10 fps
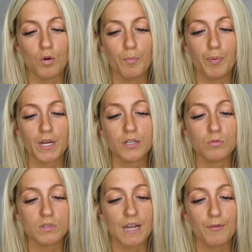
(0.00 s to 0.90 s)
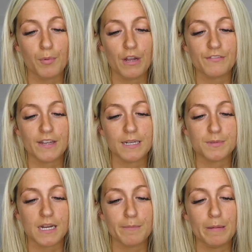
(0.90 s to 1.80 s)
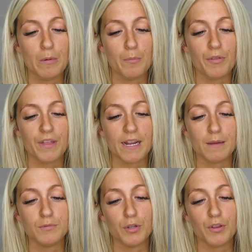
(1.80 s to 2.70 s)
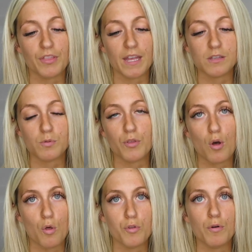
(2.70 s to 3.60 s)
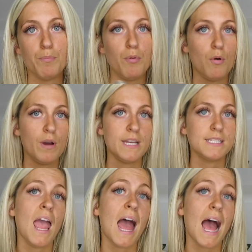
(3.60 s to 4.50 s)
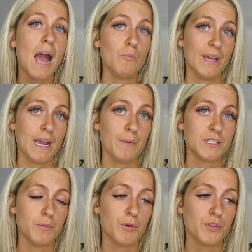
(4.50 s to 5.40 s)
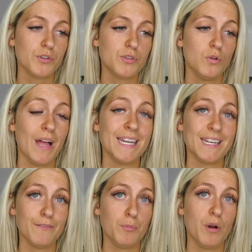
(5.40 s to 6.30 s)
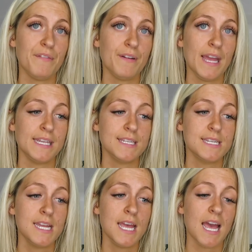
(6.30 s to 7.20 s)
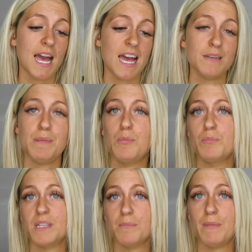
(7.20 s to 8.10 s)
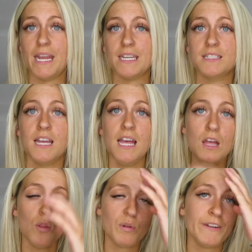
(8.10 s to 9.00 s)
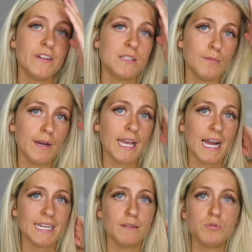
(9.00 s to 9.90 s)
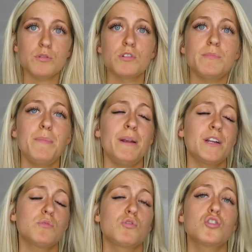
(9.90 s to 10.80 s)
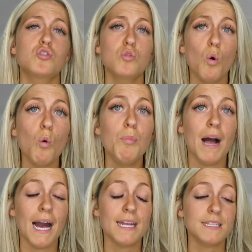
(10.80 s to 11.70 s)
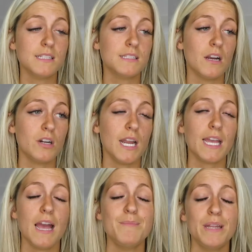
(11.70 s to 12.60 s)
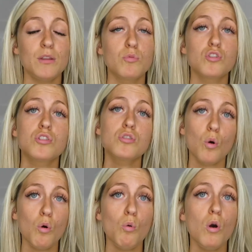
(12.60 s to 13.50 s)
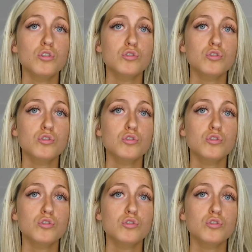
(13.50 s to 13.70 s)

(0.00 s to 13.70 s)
but I don't have a boyfriend. I'm scared my mum will think I'm doing things with other boys. When I went on birth control, I didn't have a boyfriend and my mum didn't mind. The only reason why I did was because my periods were so bad at the start. I mean, they were so